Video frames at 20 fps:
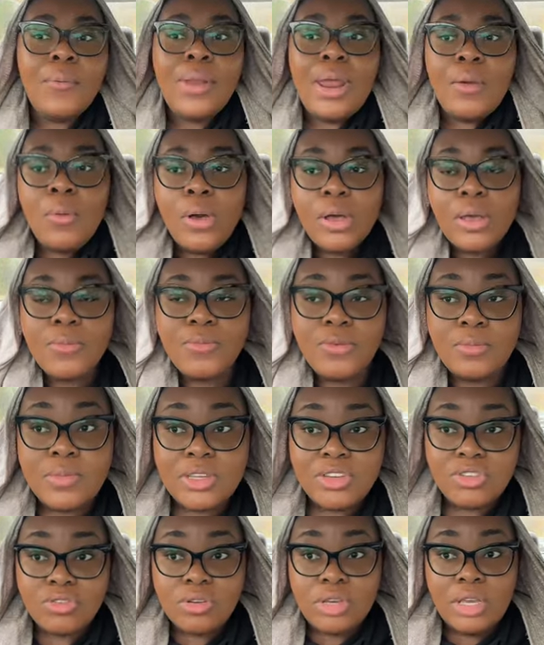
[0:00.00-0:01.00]
And when I woke up
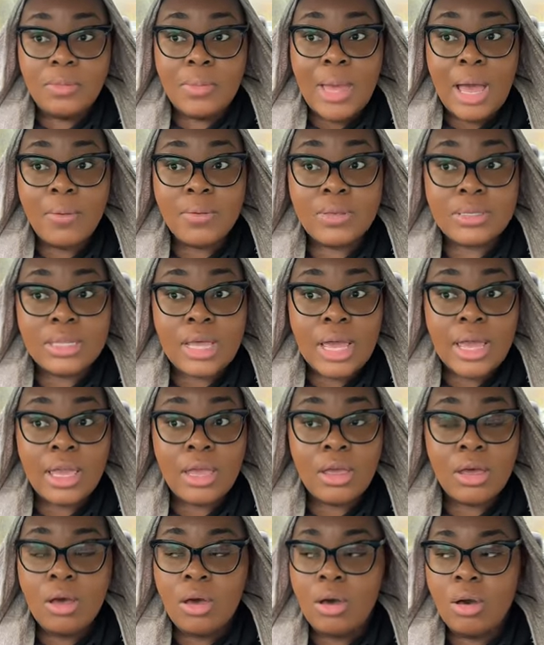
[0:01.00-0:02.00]
from this dream, I was
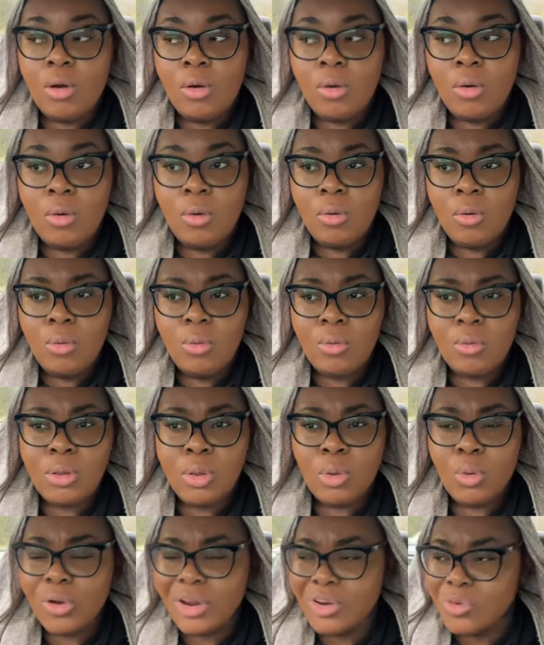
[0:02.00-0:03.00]
like, oh
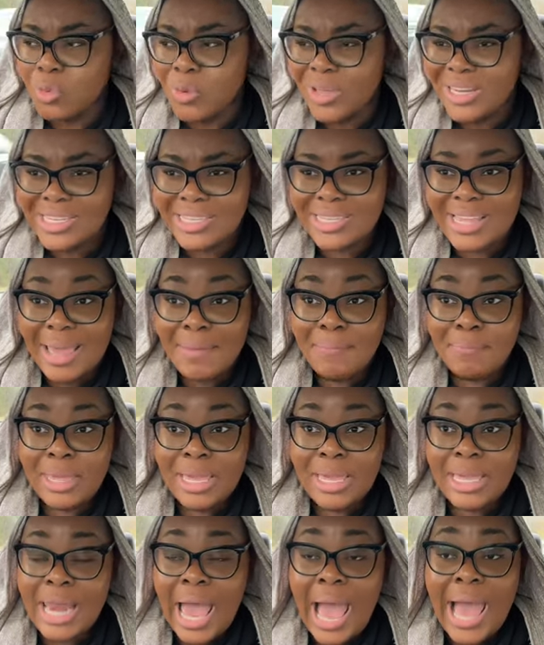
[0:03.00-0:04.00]
Lord, what does that
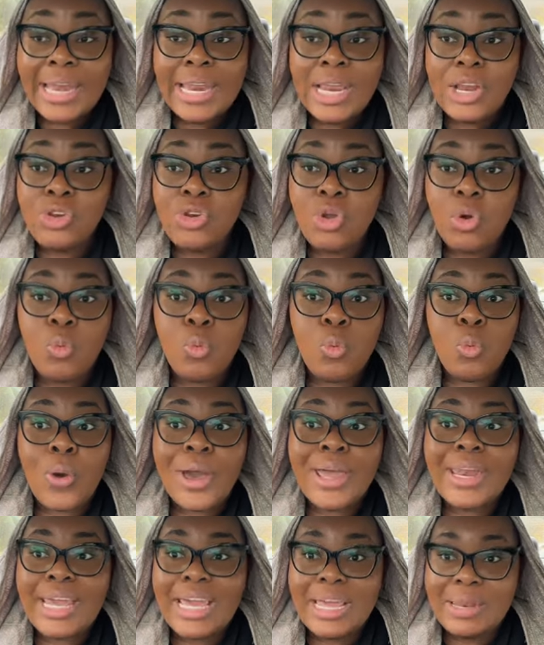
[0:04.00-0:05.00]
mean? I didn't know
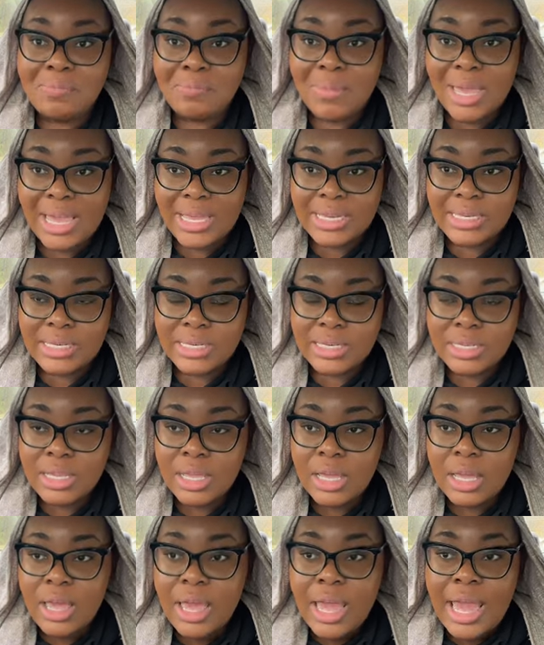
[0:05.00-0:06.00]
what it meant.
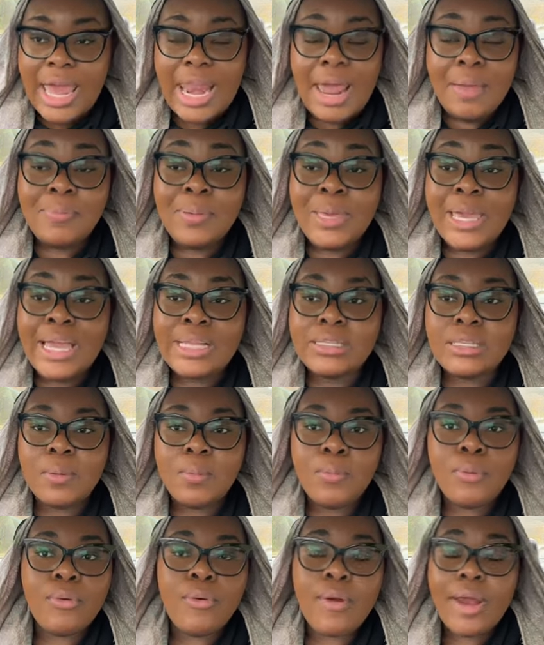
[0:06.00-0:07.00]
And I began
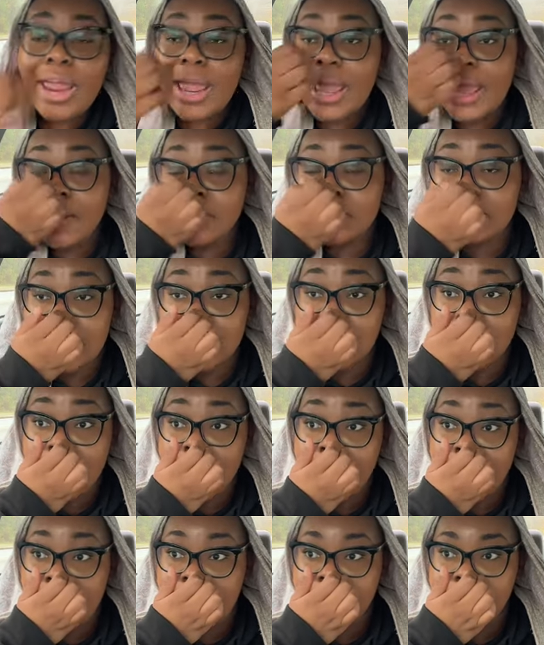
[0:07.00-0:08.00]
to pray. I was like,
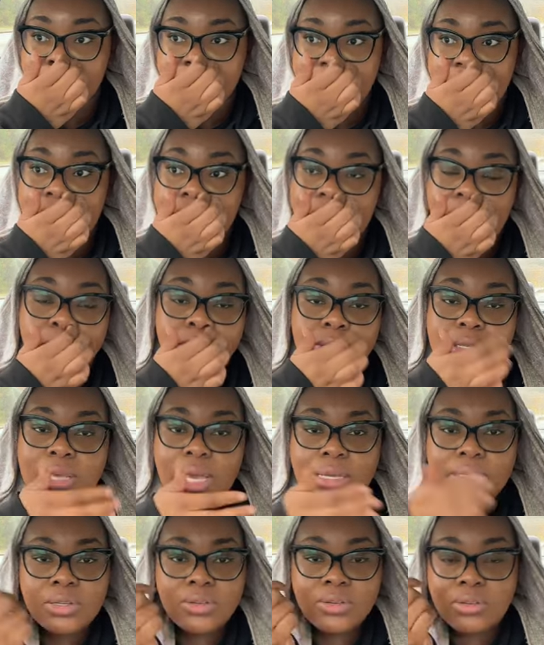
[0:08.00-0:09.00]
God, please, like,
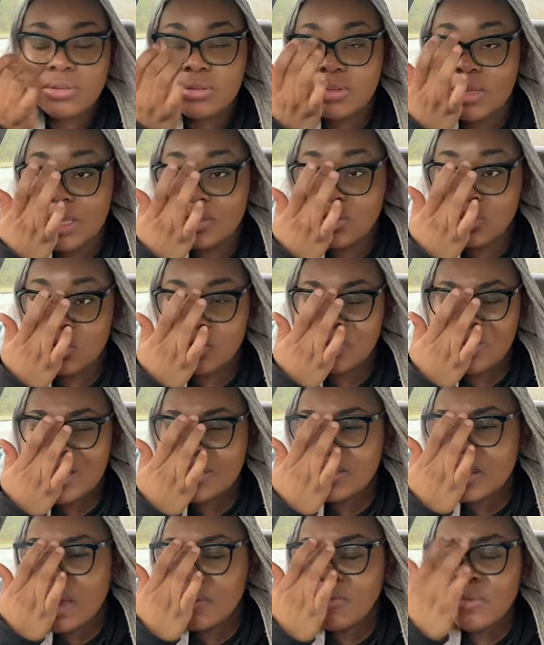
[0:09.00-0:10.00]
protect Sister Celestial,
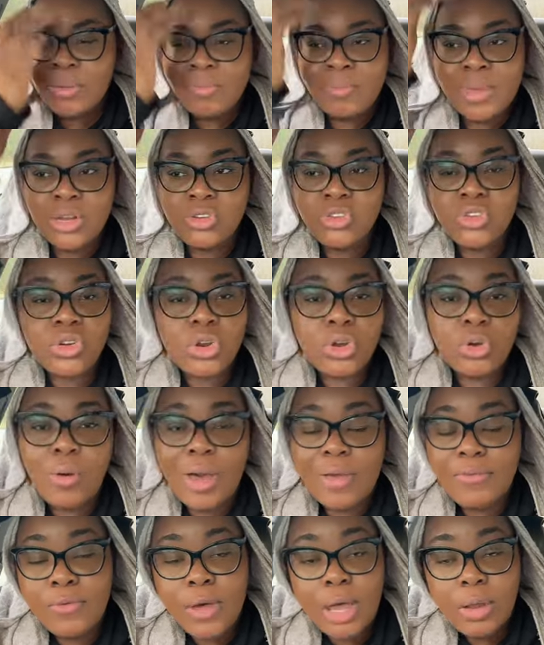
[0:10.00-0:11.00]
because every minister
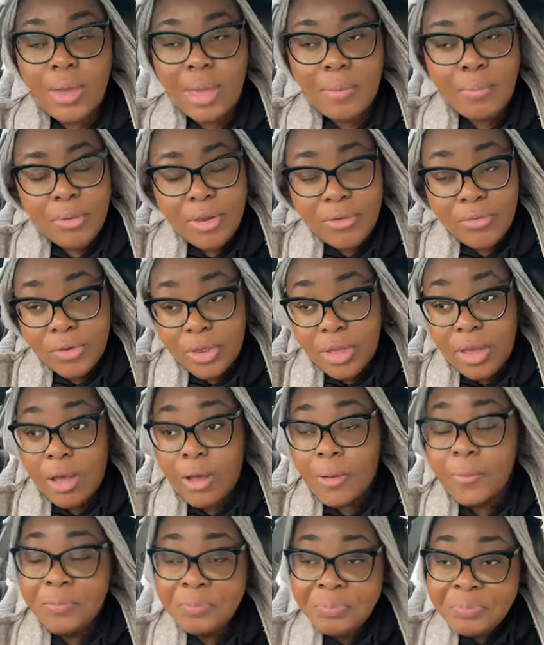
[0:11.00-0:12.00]
who I follow, I pray for
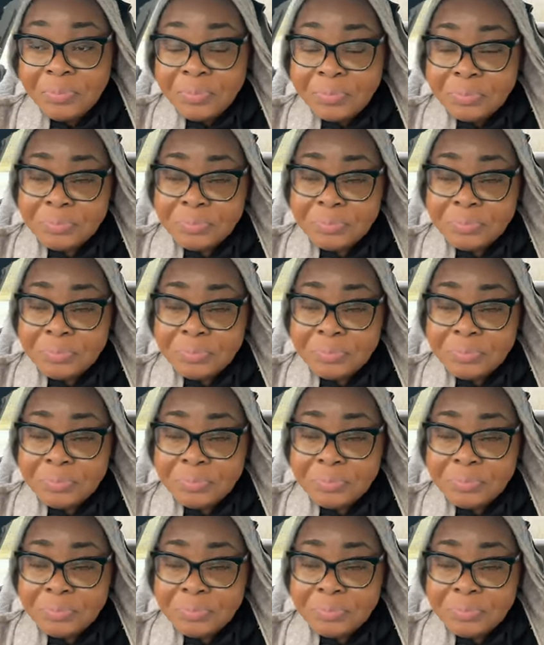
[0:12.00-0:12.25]
y'all.